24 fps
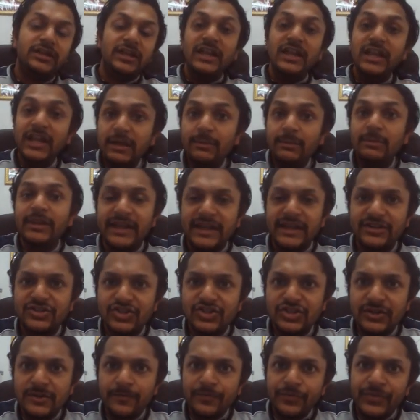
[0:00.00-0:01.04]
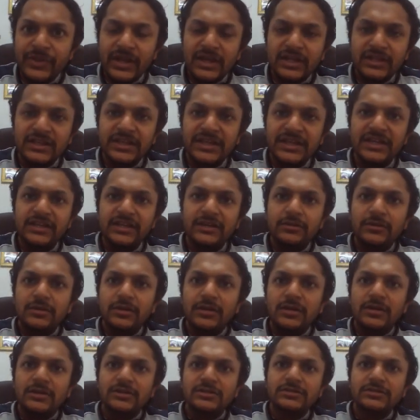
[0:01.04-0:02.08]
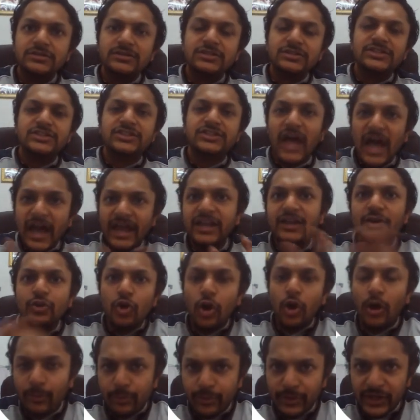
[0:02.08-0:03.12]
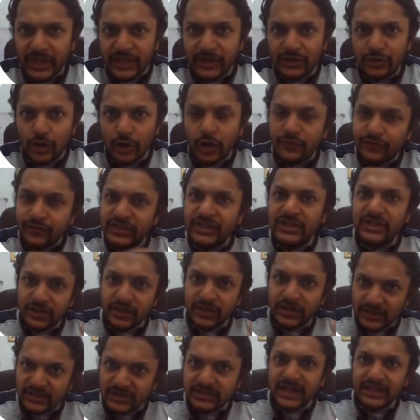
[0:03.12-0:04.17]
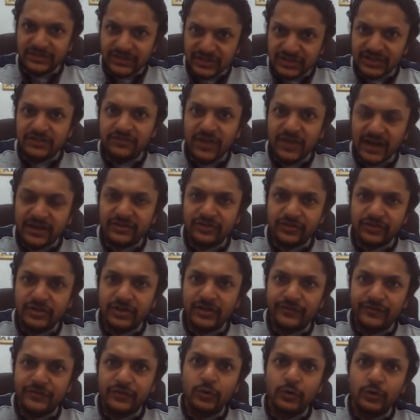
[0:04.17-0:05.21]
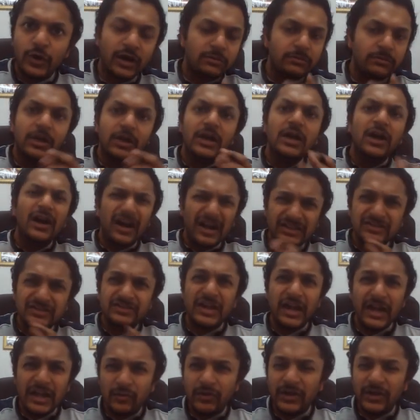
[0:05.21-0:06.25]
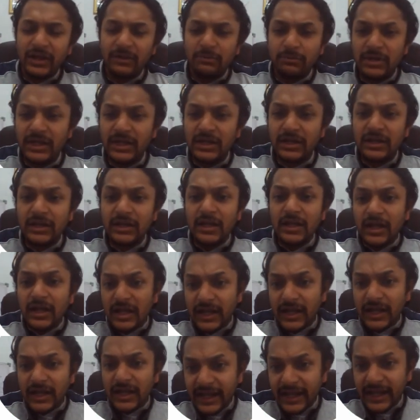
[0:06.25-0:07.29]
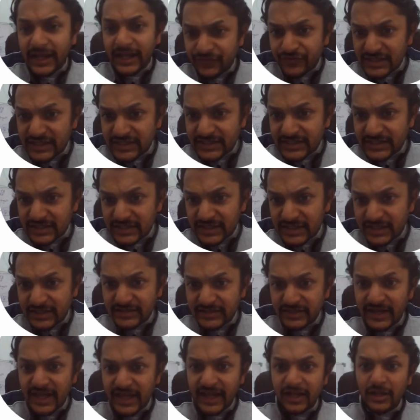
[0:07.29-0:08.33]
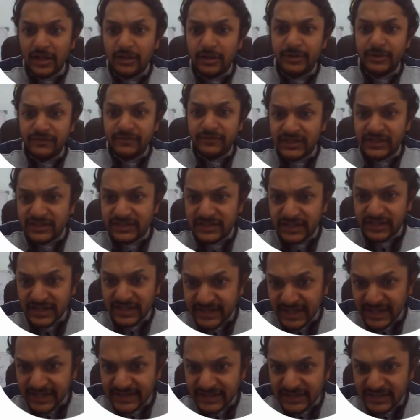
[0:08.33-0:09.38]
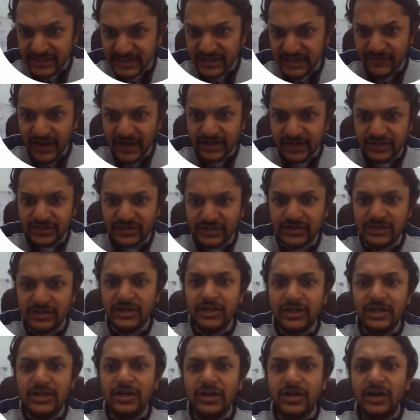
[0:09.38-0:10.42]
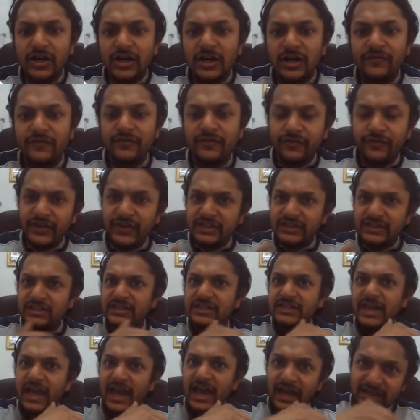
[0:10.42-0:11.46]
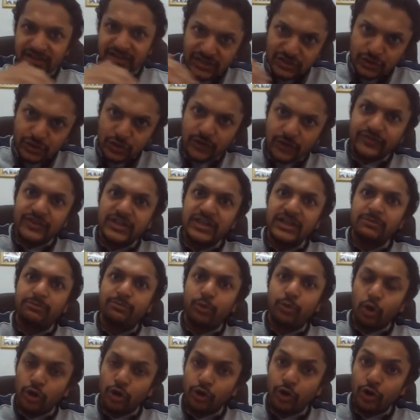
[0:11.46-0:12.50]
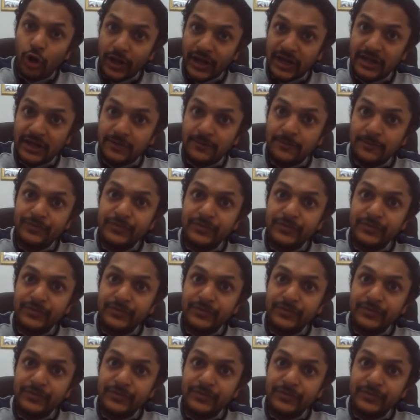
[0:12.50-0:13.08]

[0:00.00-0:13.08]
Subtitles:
eliminates the sine component of the intensity vector, if you are understanding what I mean. Like if this, there is an angle between this intensity vector with the axis of the polaroid,